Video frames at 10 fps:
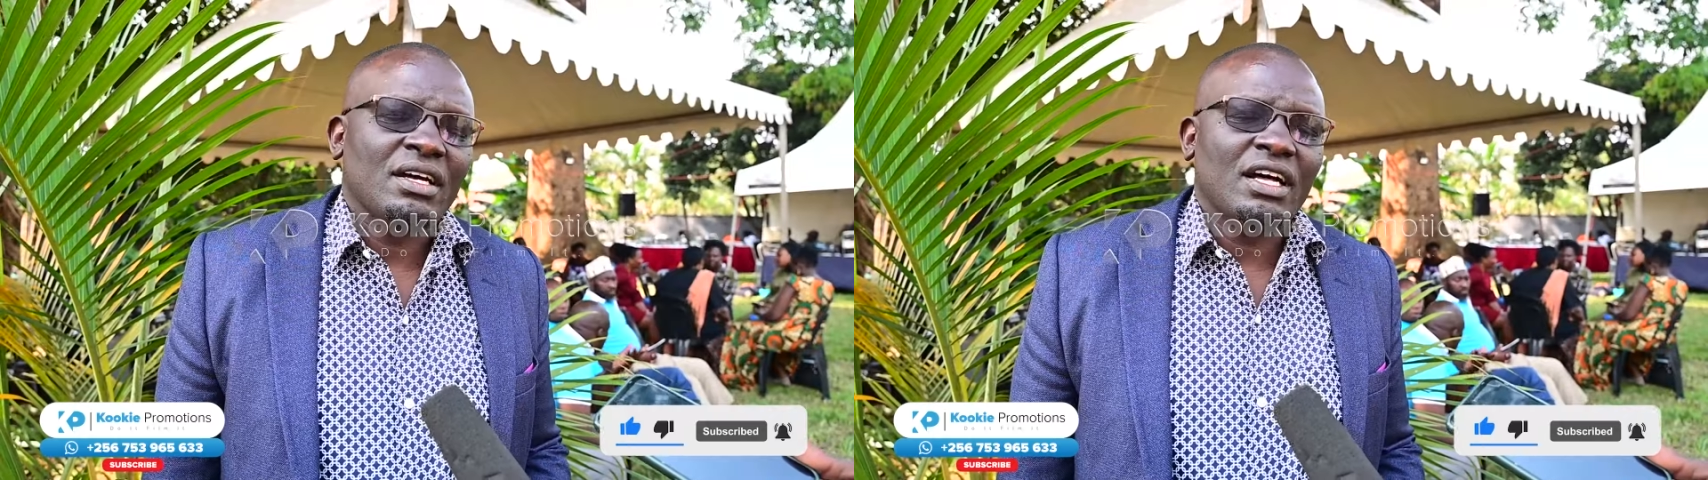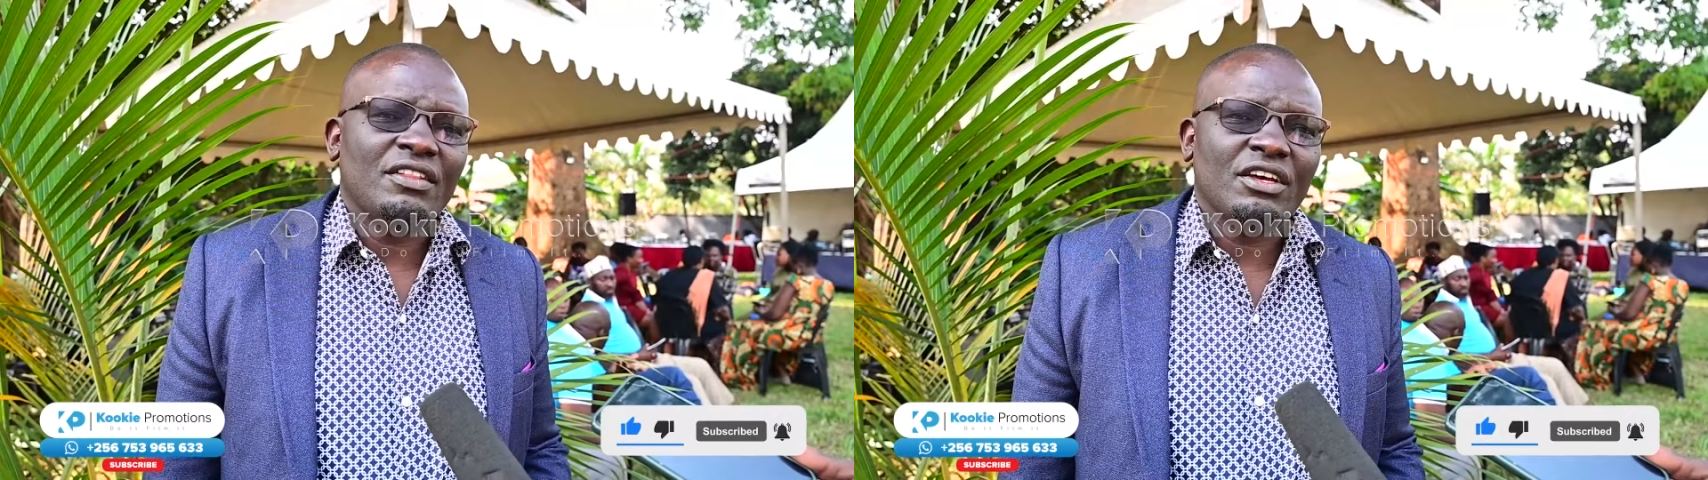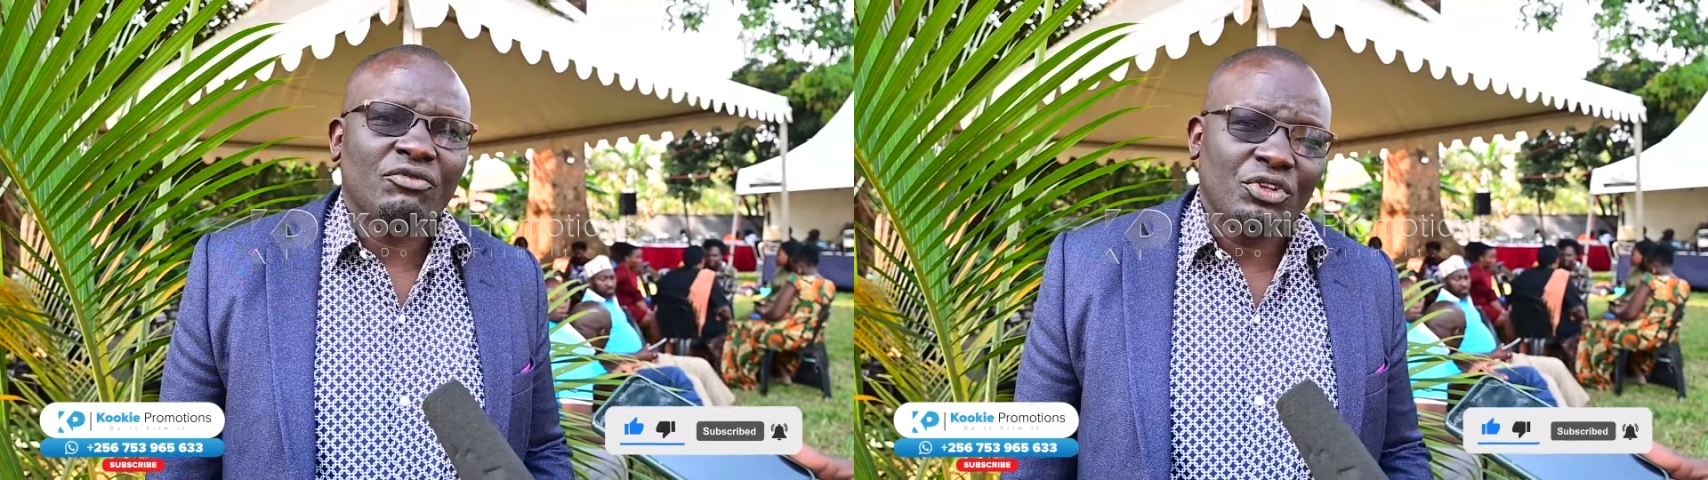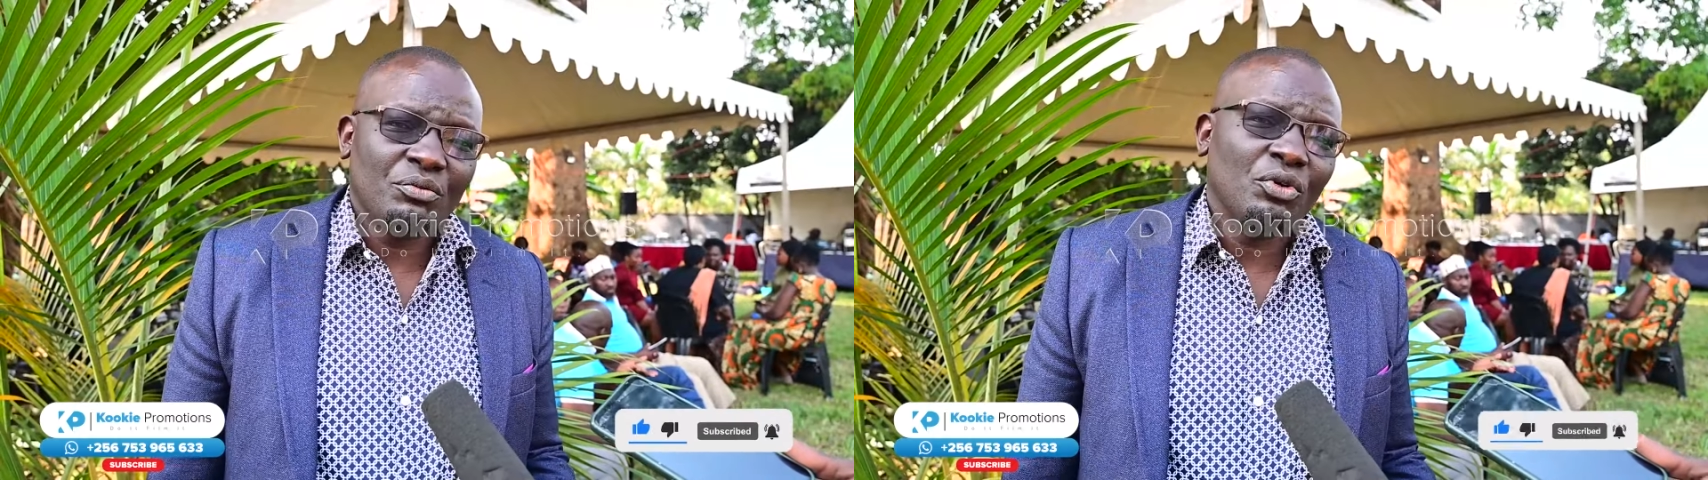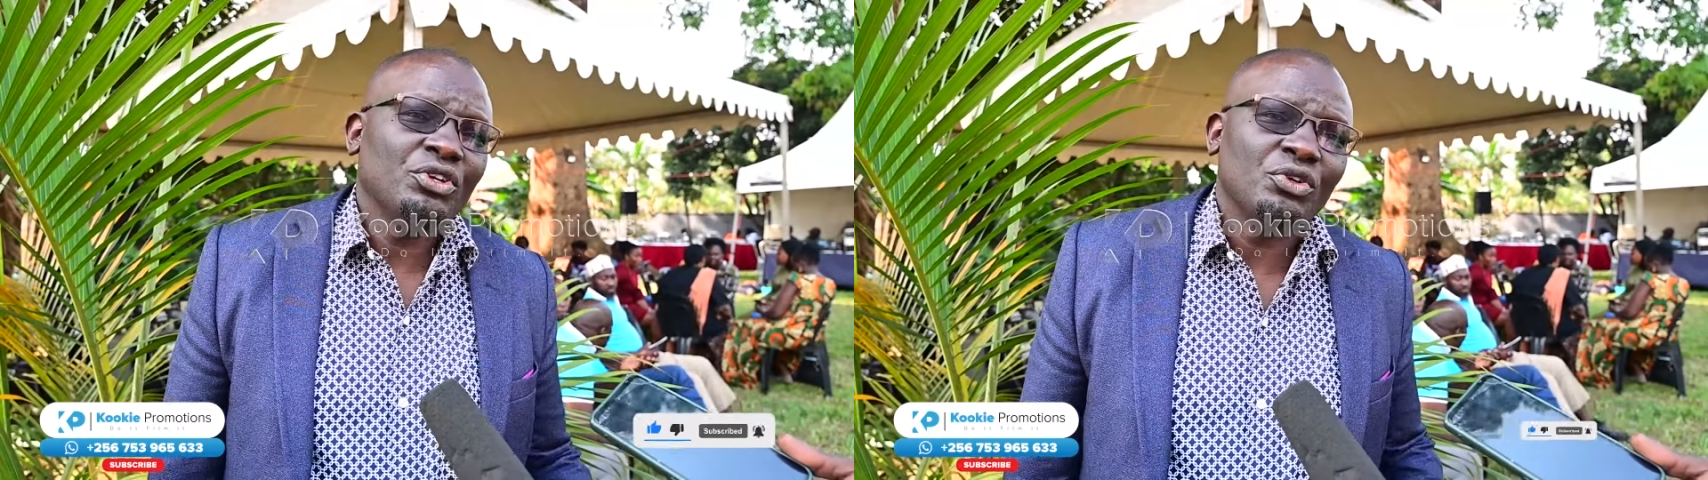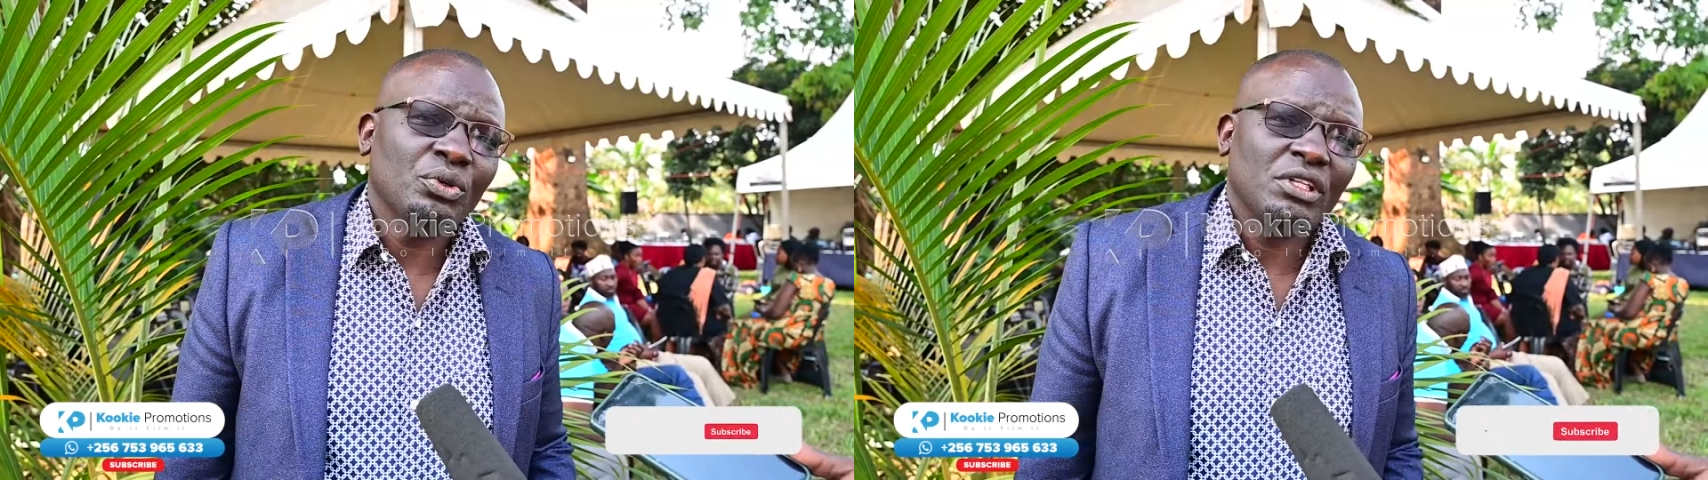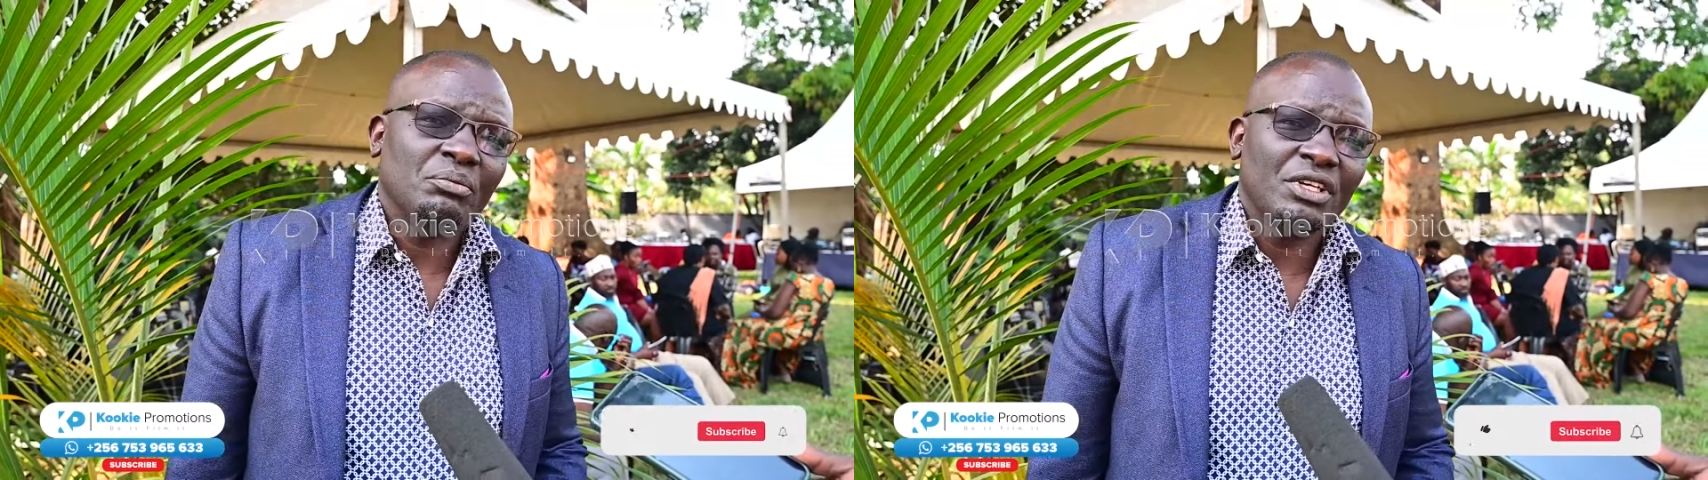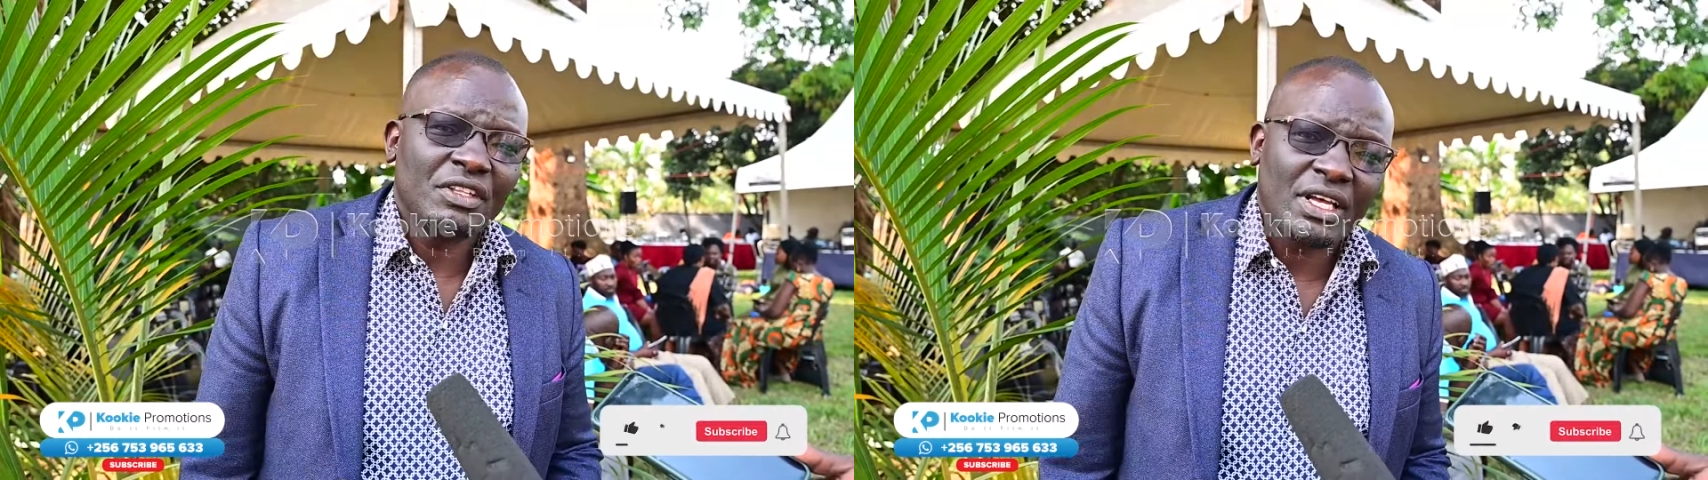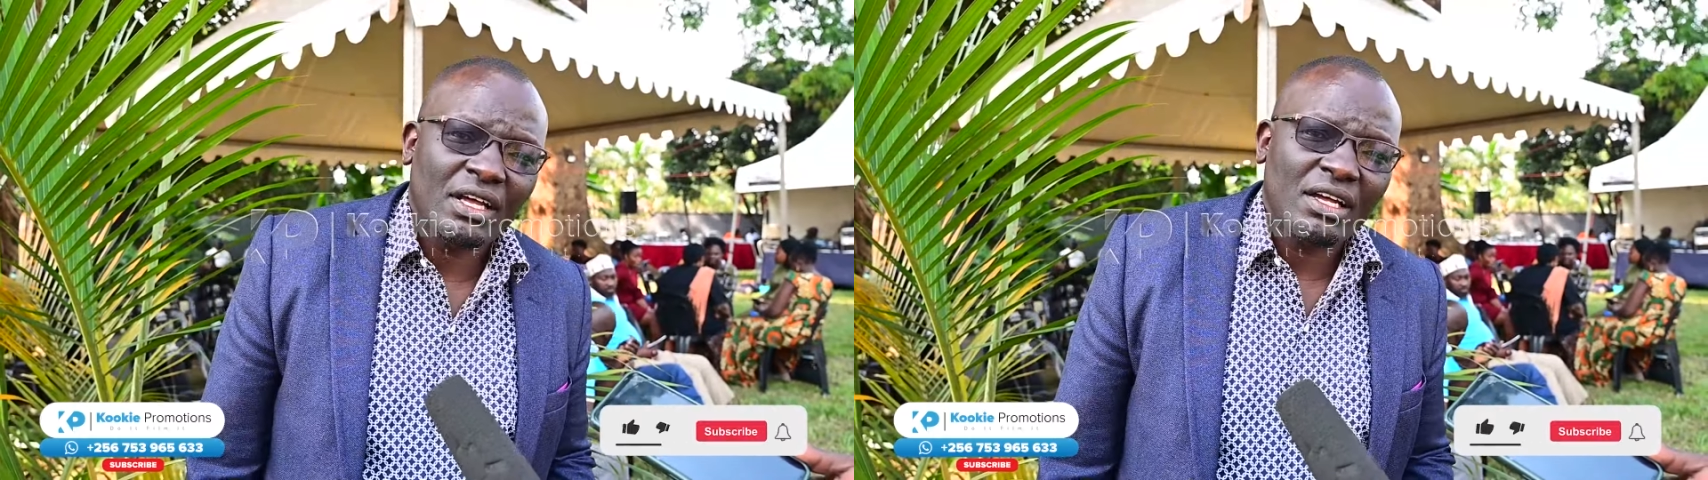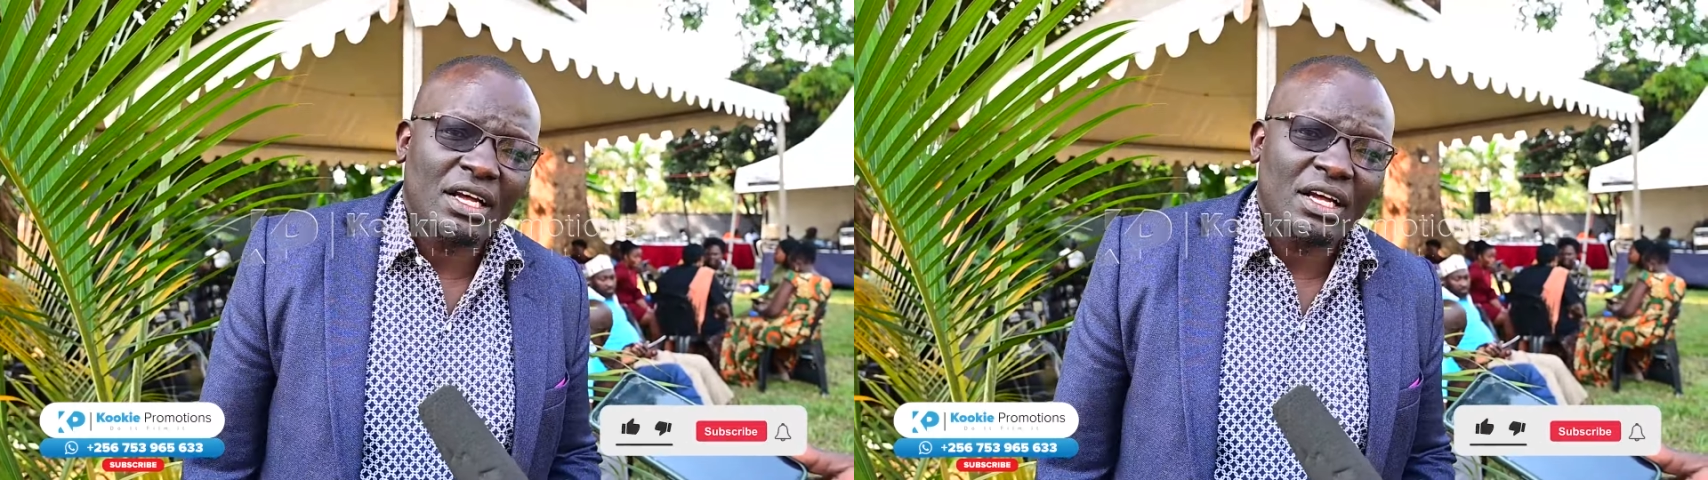And therefore the body will be there,